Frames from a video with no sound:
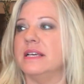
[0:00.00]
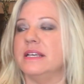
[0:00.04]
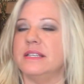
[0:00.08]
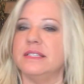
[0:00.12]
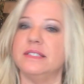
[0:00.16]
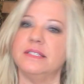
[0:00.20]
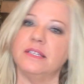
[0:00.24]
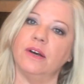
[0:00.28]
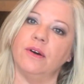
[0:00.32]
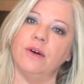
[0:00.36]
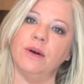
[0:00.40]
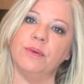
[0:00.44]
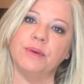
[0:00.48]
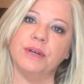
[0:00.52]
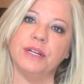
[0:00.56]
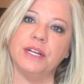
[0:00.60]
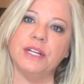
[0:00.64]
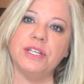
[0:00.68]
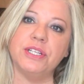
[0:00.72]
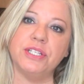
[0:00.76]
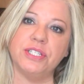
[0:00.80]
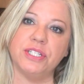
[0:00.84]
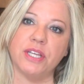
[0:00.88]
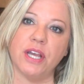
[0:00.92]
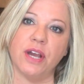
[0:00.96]
So I'm going
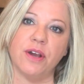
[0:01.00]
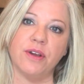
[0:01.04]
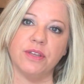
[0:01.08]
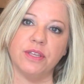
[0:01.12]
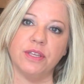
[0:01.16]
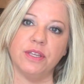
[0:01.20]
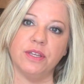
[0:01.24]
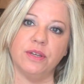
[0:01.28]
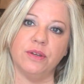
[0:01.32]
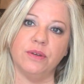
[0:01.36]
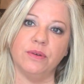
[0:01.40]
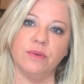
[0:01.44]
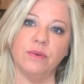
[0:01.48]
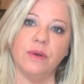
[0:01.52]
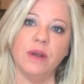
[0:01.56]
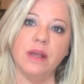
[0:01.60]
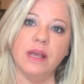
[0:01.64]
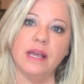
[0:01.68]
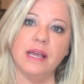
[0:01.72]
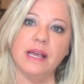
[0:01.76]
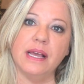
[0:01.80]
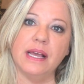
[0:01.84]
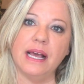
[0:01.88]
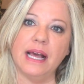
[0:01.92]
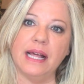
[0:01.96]
to show you
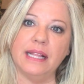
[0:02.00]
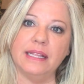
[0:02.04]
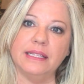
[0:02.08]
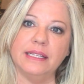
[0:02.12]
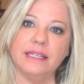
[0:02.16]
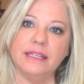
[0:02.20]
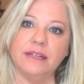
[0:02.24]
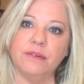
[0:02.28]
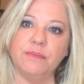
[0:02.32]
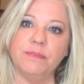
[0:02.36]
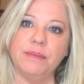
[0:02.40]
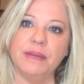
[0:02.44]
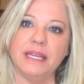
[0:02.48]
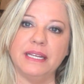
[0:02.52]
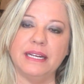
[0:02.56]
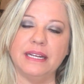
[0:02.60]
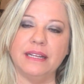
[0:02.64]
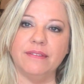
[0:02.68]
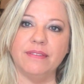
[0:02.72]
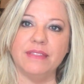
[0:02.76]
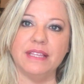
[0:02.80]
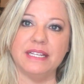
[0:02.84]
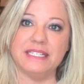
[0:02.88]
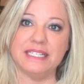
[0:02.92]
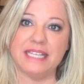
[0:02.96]
a little bit
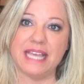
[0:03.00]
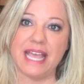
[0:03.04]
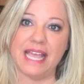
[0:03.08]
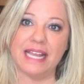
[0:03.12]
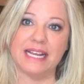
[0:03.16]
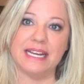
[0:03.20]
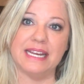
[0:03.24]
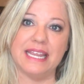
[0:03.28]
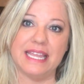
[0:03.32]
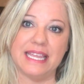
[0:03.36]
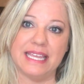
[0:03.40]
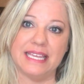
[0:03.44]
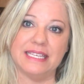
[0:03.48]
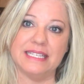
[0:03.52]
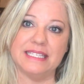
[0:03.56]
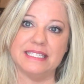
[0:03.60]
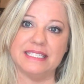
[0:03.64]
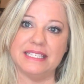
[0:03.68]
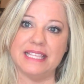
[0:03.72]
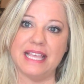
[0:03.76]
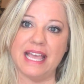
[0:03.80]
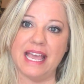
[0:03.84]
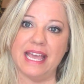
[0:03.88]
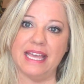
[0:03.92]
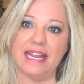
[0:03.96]
of the
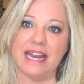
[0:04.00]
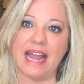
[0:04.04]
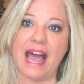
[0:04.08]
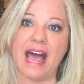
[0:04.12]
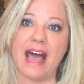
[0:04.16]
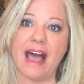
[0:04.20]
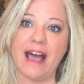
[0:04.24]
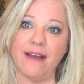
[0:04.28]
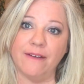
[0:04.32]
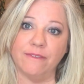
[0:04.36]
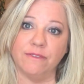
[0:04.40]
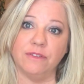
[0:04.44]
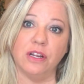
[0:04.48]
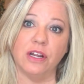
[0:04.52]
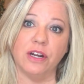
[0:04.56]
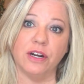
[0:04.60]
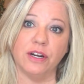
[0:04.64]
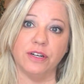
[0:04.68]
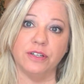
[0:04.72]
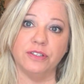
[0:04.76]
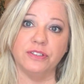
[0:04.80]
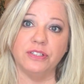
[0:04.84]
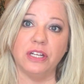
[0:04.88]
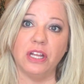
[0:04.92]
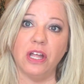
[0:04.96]
techniques that I've
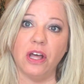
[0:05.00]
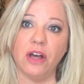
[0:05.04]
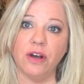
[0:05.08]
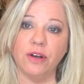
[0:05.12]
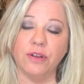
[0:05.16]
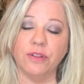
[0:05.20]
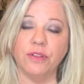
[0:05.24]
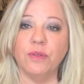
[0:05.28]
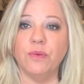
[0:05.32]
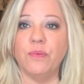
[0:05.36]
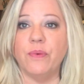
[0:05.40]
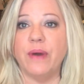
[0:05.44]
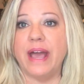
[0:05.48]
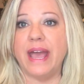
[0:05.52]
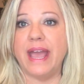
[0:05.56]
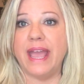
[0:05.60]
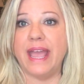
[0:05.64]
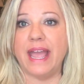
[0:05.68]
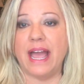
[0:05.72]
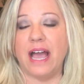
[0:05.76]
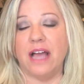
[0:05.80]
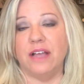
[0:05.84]
learned along the way.